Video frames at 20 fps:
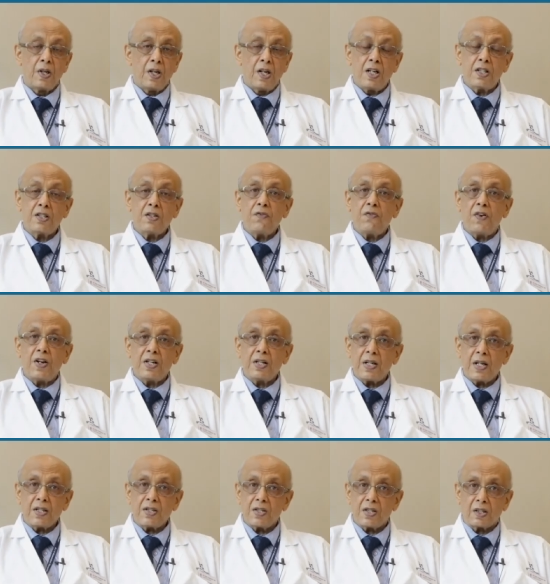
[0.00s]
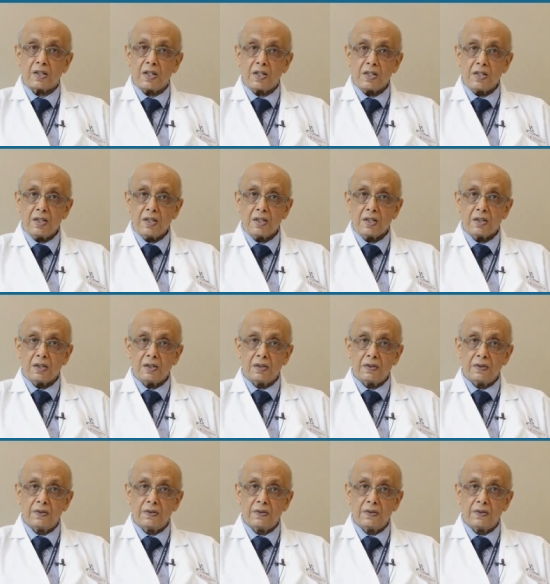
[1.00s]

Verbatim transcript: It's a fantastic idea,